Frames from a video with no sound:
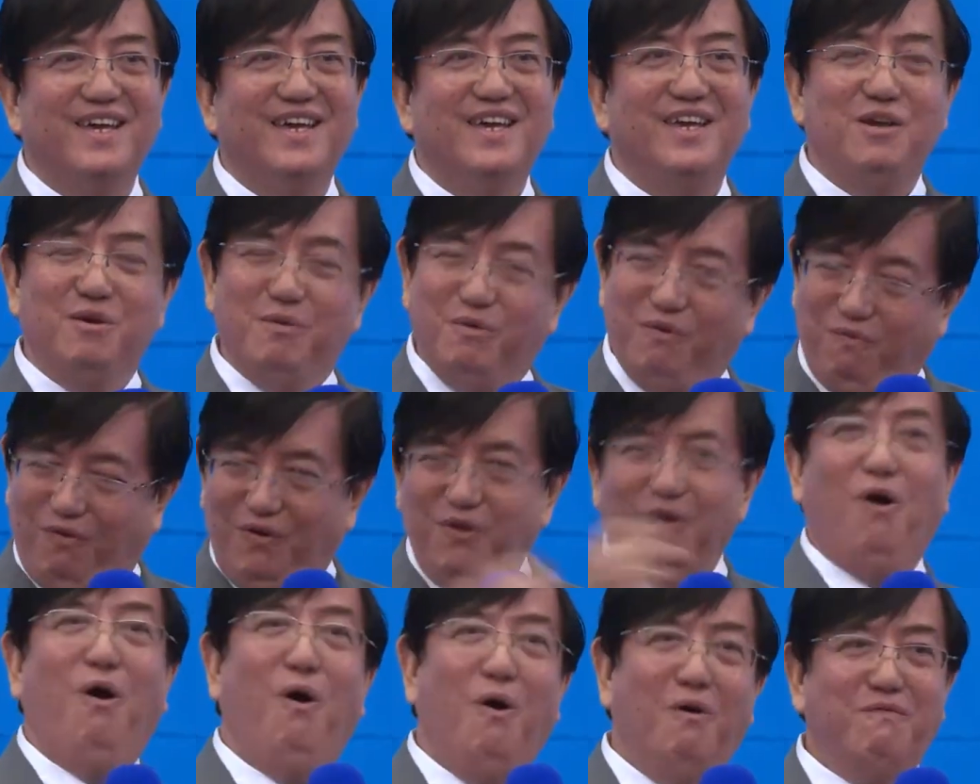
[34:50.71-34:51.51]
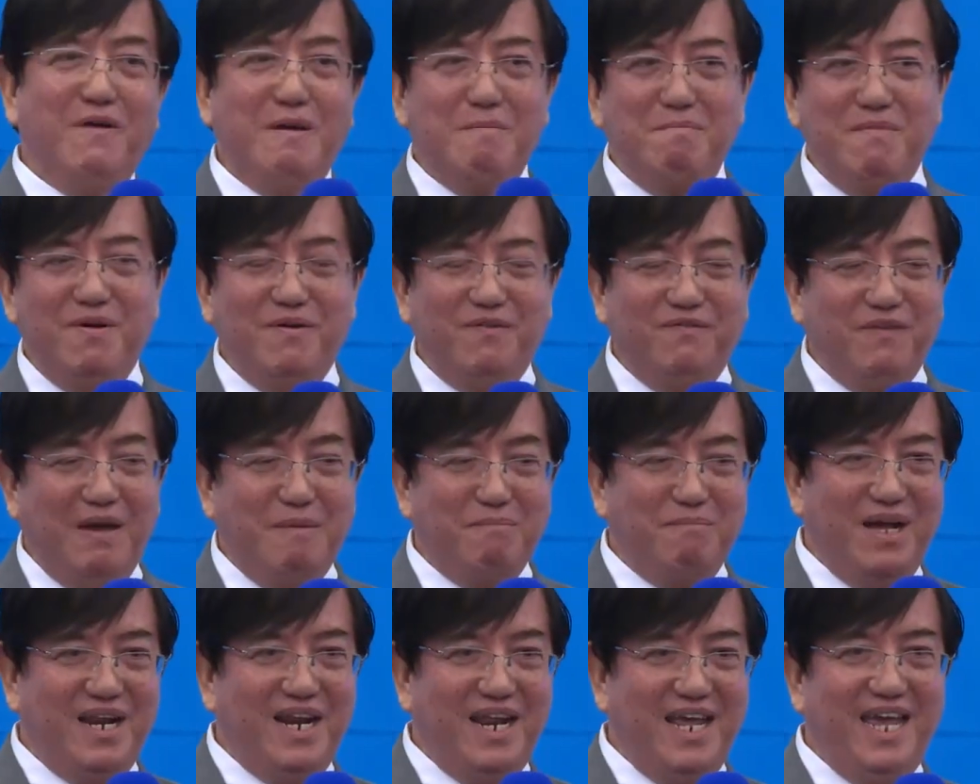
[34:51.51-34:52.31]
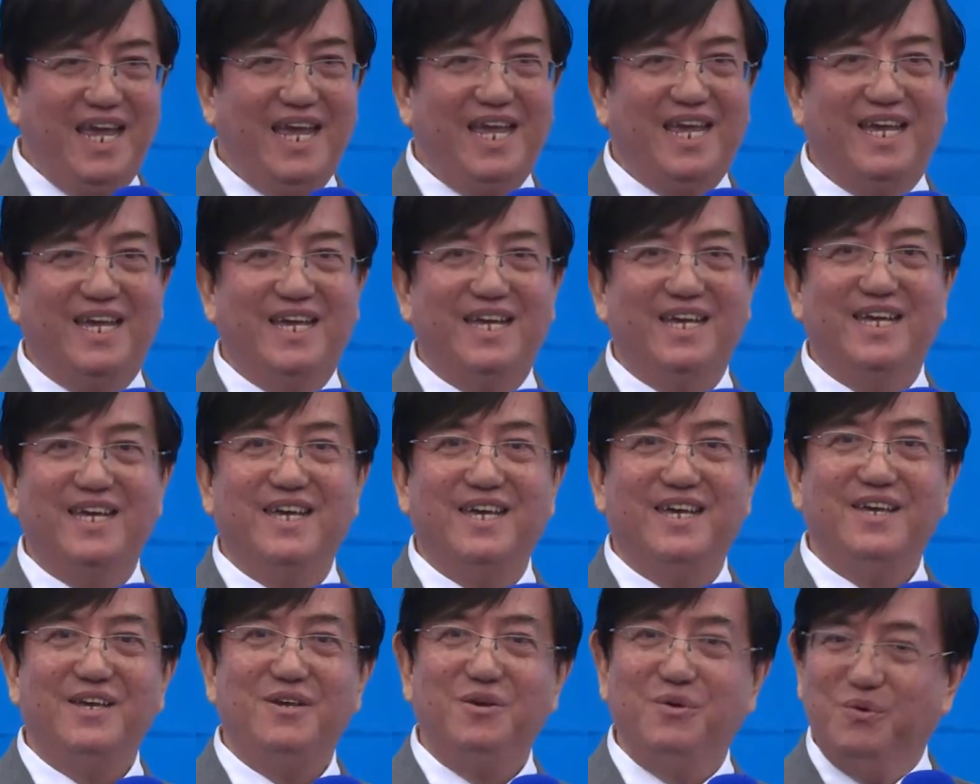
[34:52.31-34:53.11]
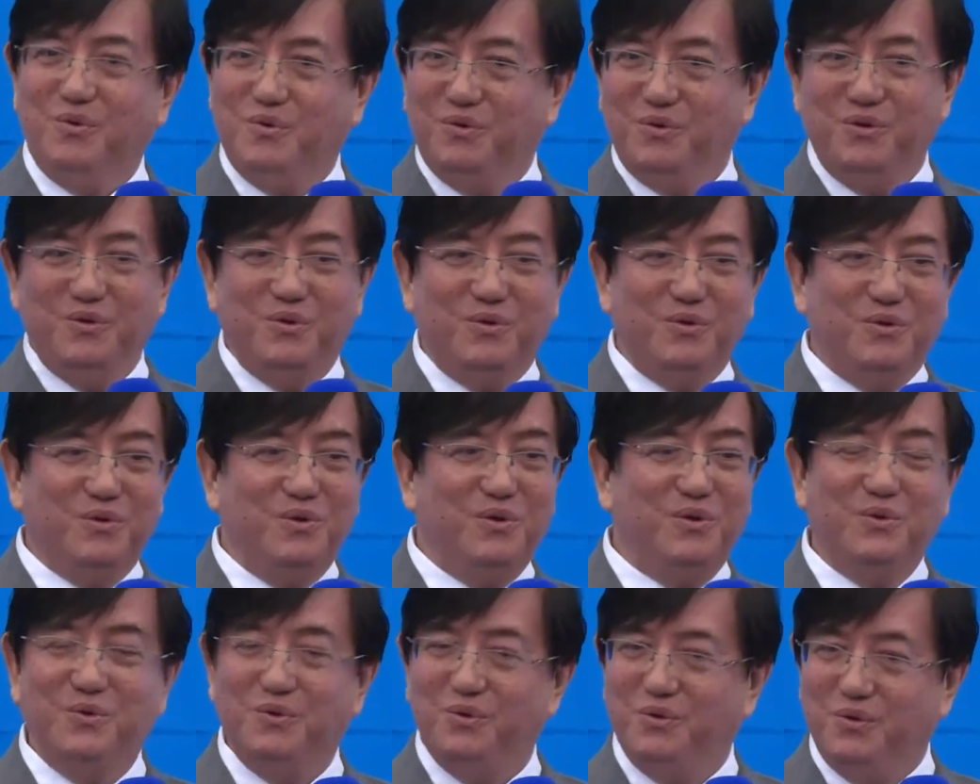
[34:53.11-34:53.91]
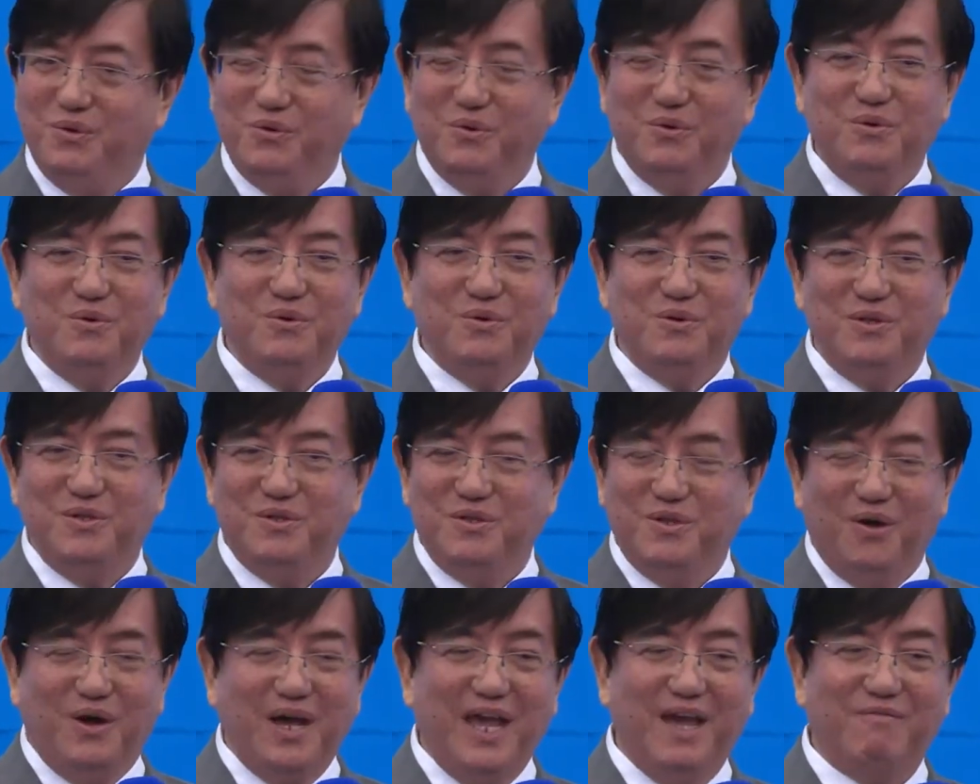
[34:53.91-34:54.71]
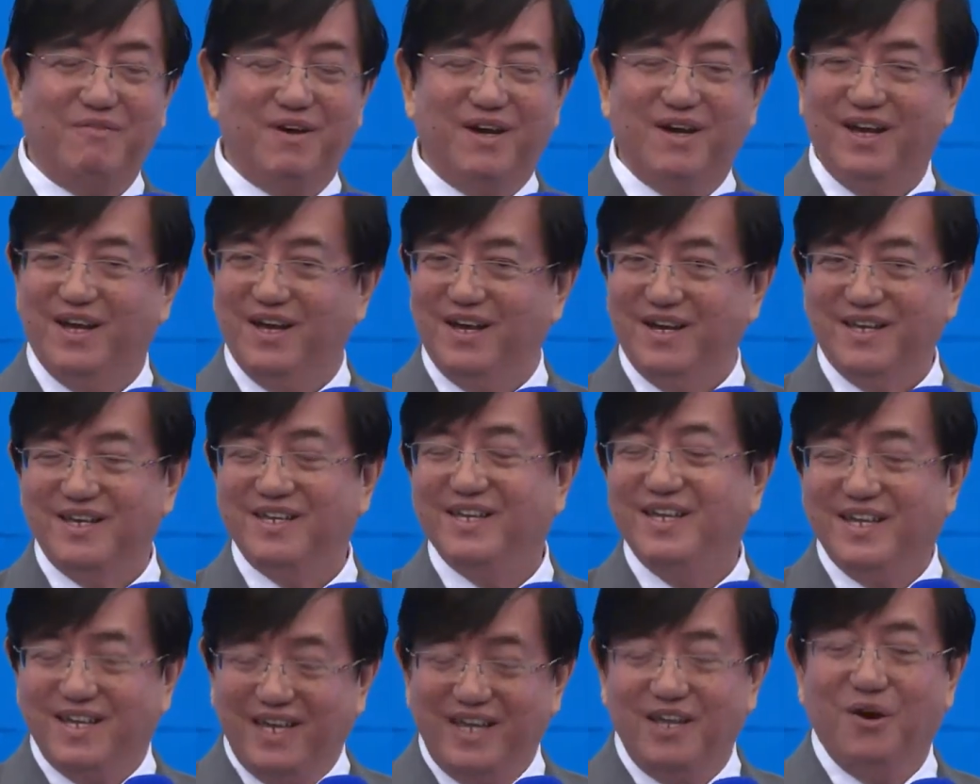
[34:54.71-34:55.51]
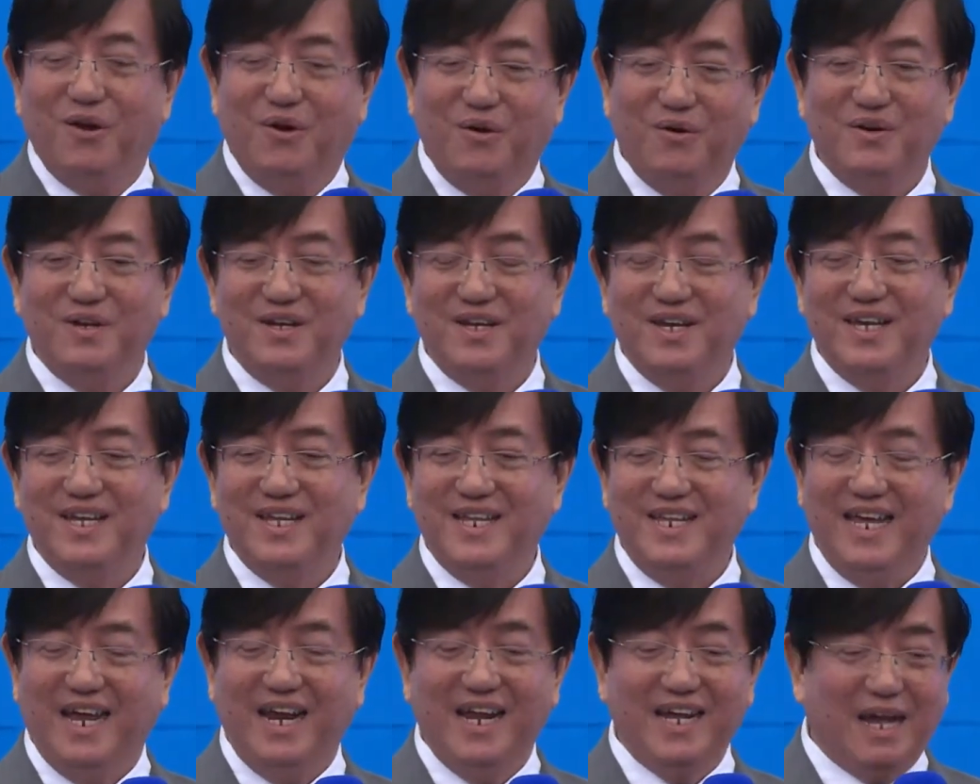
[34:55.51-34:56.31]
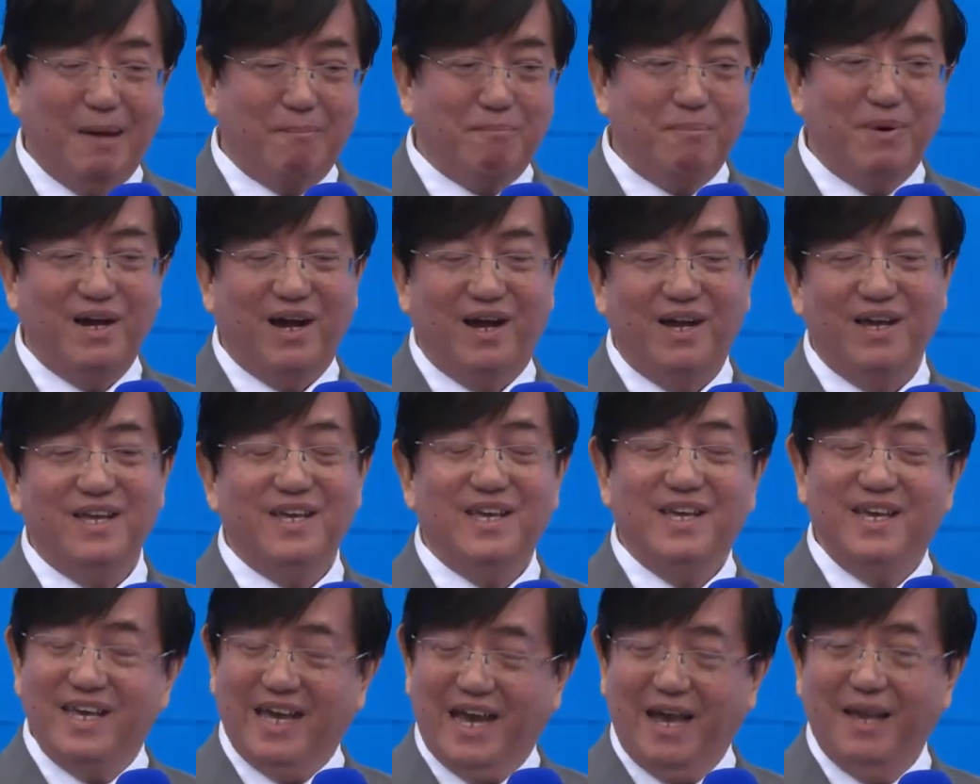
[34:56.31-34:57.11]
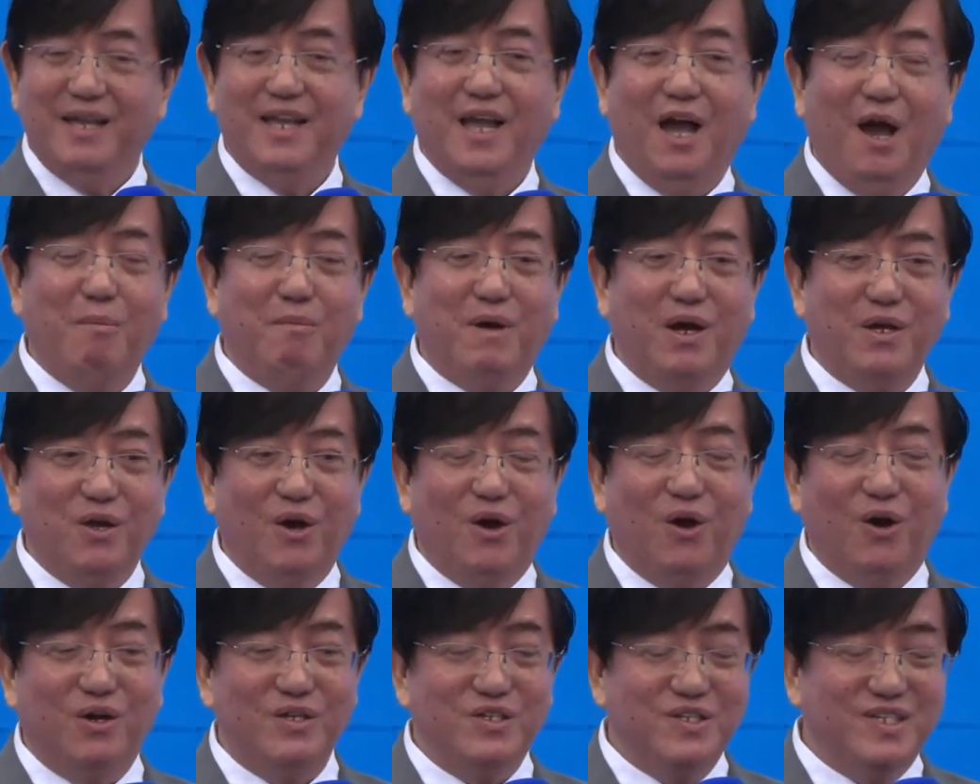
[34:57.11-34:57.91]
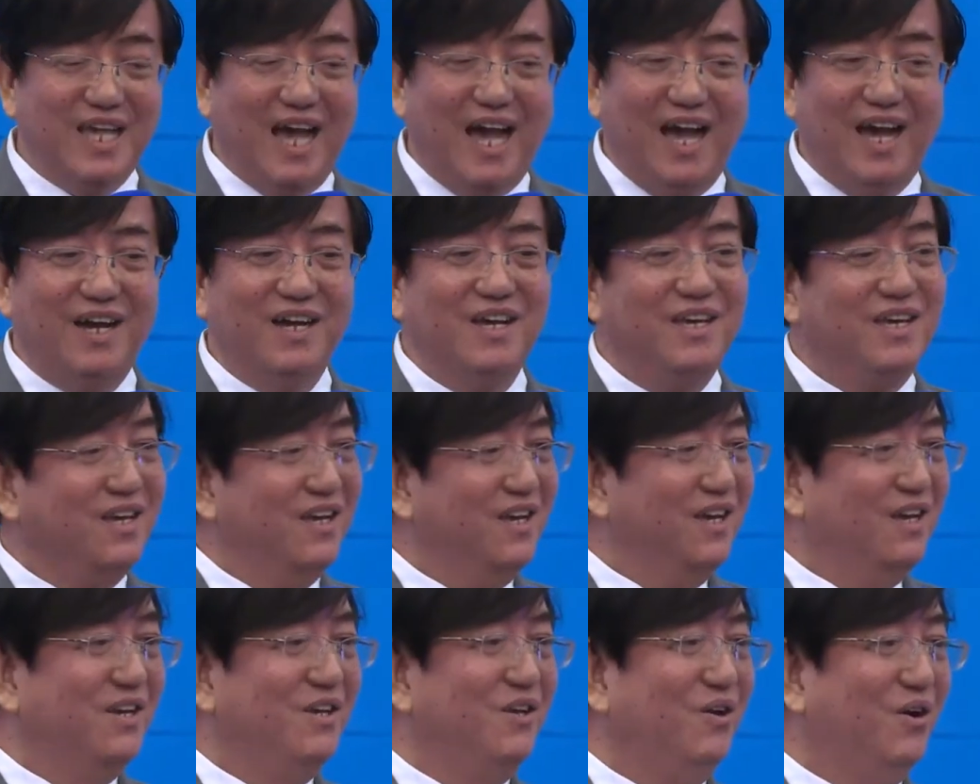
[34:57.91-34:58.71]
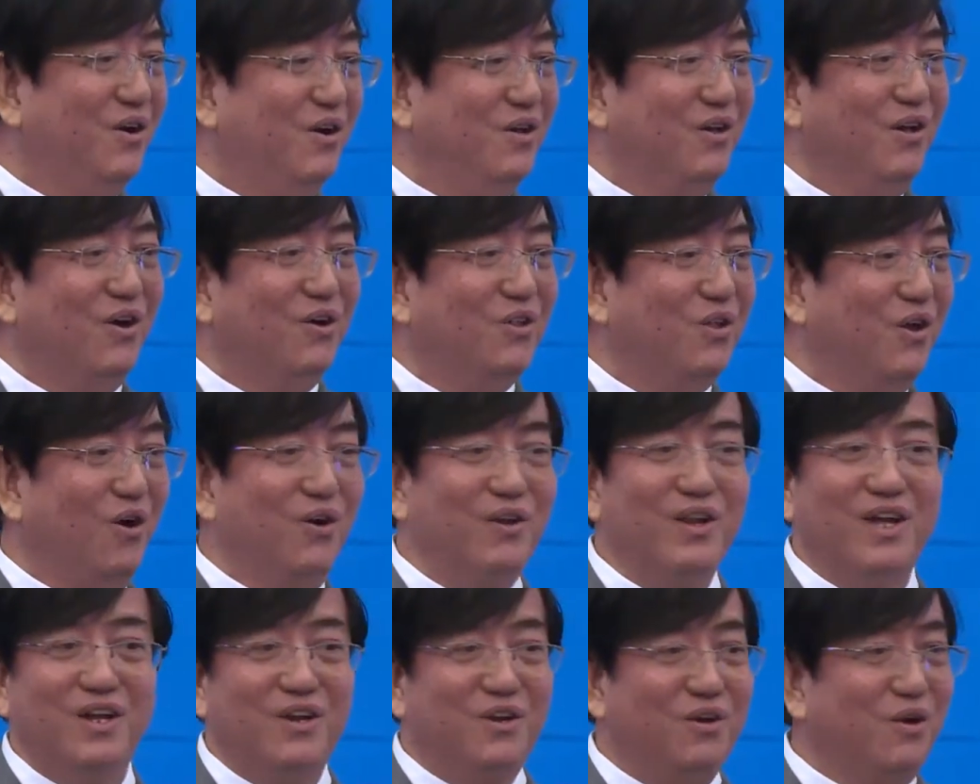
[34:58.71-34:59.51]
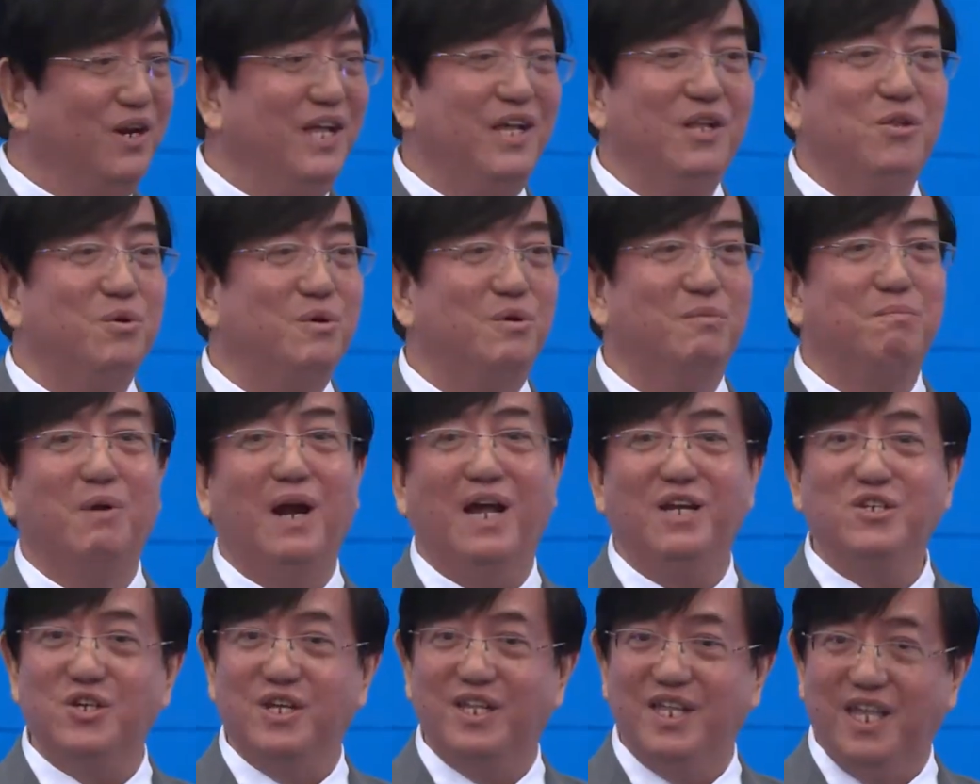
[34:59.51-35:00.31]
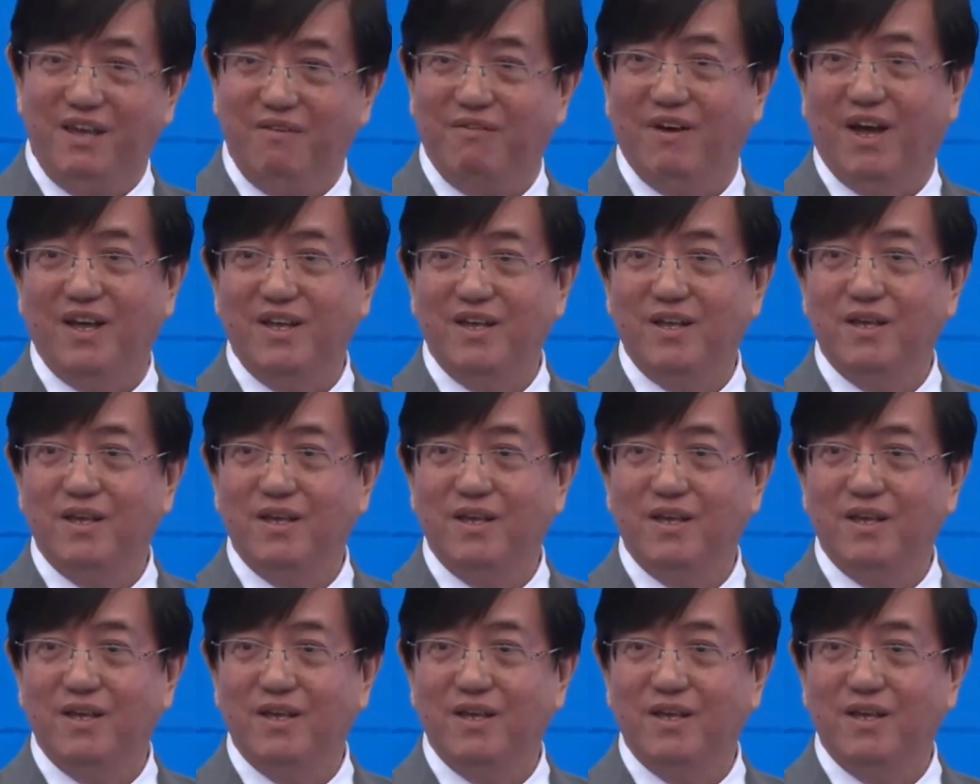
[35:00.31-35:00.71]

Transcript: You for your whole family. You don't have a the other couple. And how about your son, your daughter? No need to brush the teeth.